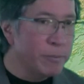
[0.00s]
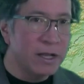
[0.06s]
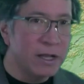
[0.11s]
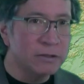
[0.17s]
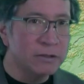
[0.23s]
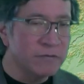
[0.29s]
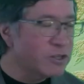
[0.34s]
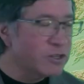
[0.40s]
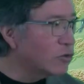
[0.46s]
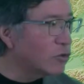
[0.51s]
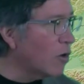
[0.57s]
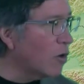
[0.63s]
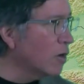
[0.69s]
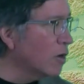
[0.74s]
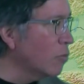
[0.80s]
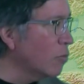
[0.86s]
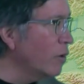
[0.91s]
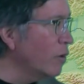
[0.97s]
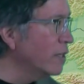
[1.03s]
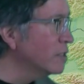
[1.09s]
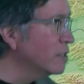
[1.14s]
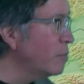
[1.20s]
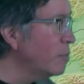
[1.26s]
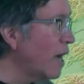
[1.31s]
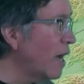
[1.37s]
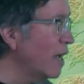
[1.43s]
belt of stronger
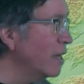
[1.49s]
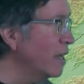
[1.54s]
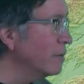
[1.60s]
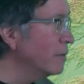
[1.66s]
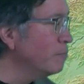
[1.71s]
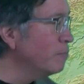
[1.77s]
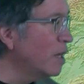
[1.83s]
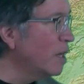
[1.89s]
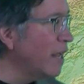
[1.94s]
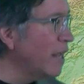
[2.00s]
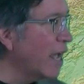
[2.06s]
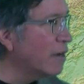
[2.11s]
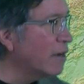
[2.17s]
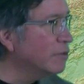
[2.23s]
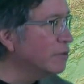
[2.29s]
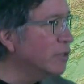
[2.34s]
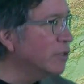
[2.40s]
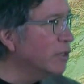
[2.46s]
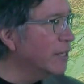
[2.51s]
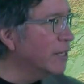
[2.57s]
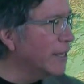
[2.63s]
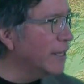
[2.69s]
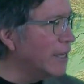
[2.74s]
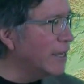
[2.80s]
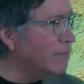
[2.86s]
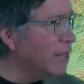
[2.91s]
winds by Monday afternoon
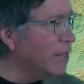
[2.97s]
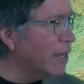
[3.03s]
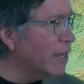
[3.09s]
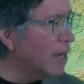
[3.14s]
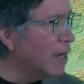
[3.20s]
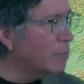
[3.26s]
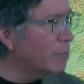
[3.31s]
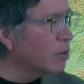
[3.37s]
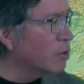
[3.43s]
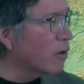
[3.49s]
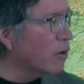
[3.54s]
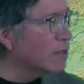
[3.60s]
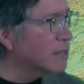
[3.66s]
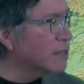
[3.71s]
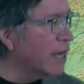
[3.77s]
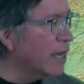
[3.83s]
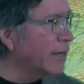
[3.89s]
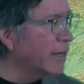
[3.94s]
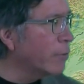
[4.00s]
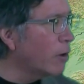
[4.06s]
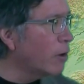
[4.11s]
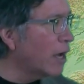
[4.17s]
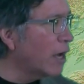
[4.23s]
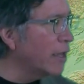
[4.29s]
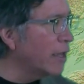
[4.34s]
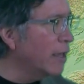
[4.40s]
and evening up across Haida
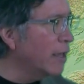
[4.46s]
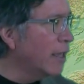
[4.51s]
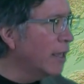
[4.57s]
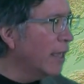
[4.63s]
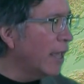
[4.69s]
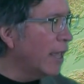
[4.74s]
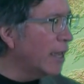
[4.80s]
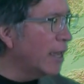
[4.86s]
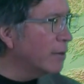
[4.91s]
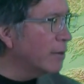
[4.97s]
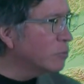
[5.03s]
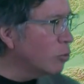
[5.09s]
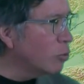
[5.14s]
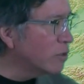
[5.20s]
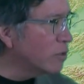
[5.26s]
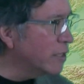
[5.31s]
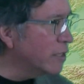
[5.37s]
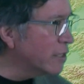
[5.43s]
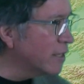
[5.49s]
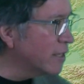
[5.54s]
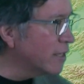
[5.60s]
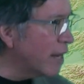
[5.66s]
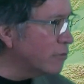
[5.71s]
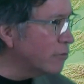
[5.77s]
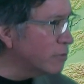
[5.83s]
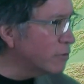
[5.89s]
Gwaii and up toward
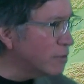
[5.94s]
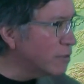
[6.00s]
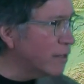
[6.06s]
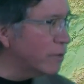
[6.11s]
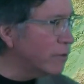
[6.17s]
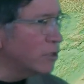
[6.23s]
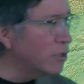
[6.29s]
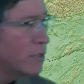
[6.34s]
Dixon Entrance there